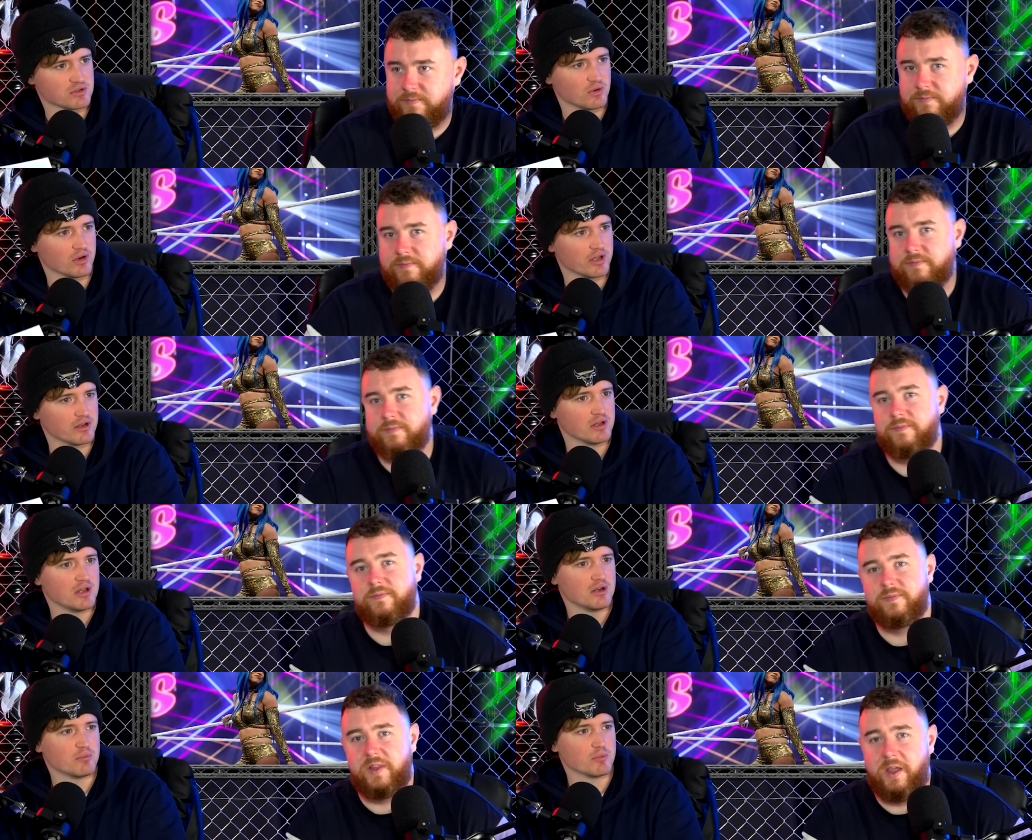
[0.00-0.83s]
Speaker 1: to call her
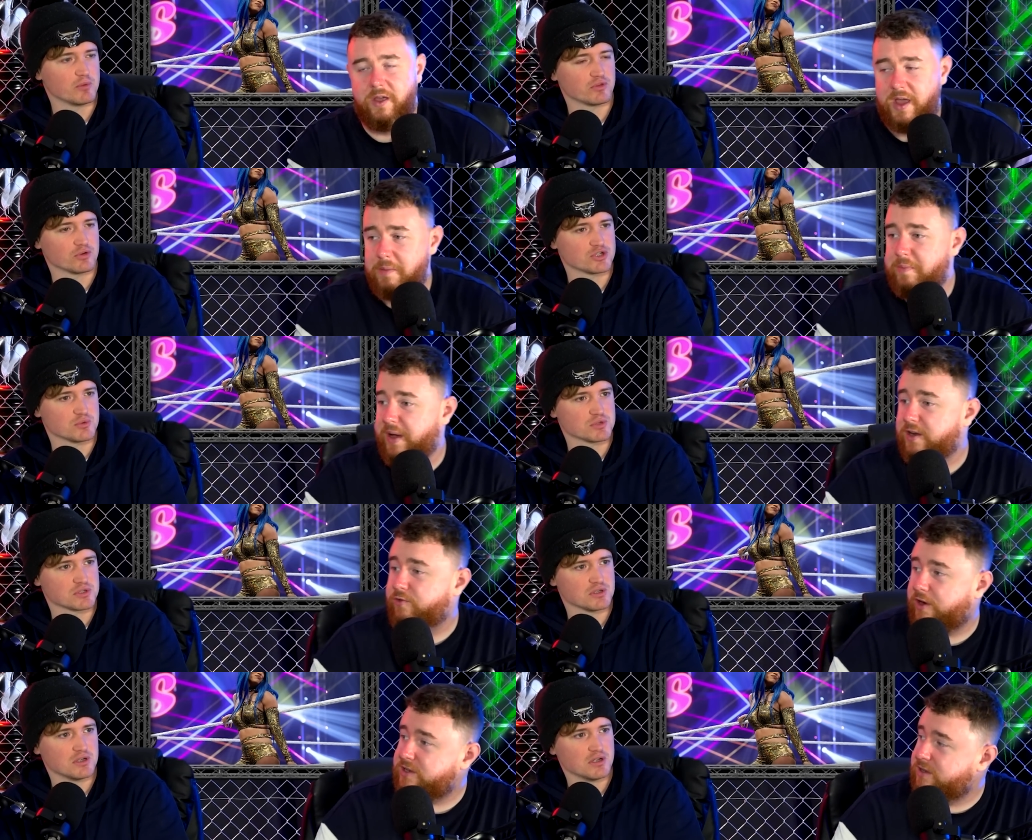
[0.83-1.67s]
when we thought she was
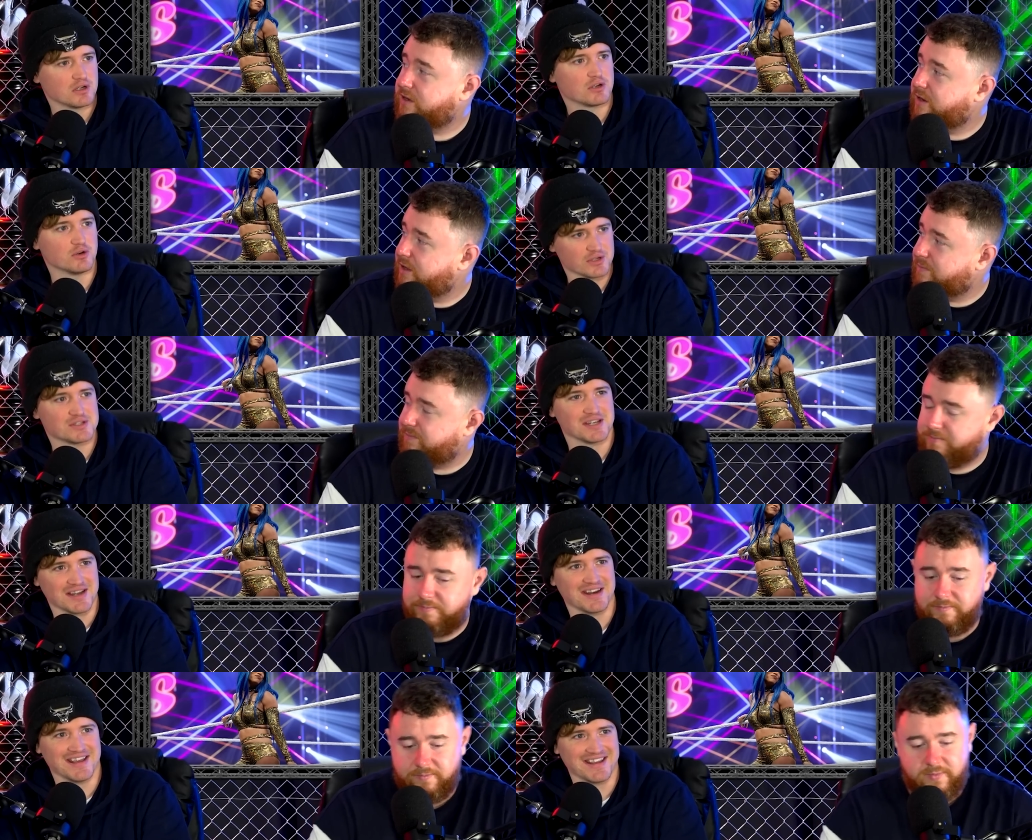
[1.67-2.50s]
wrestling. Go to
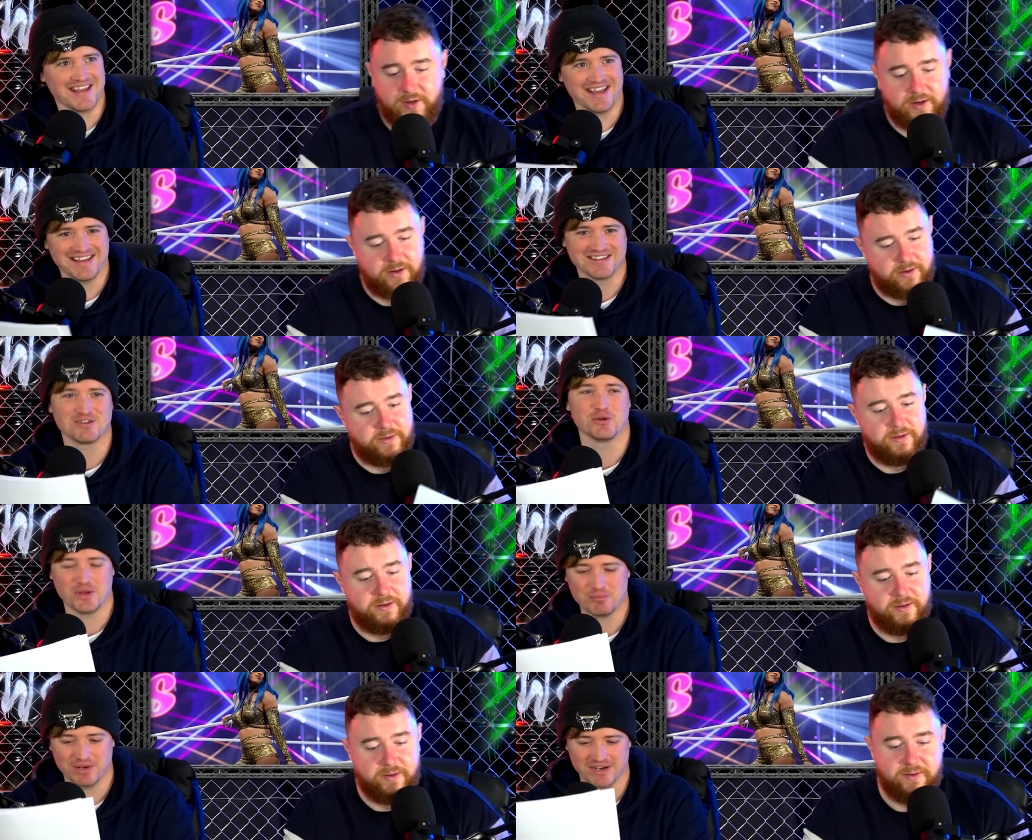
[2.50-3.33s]
TNA, go to
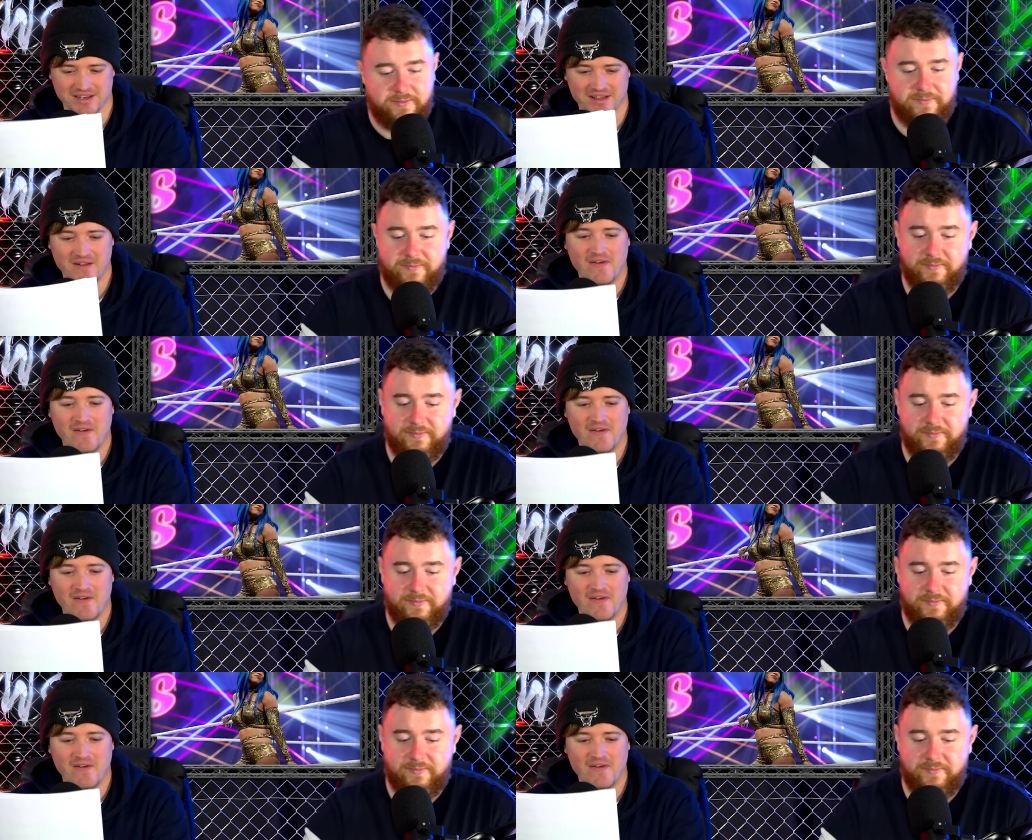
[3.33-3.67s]
Impact, yeah.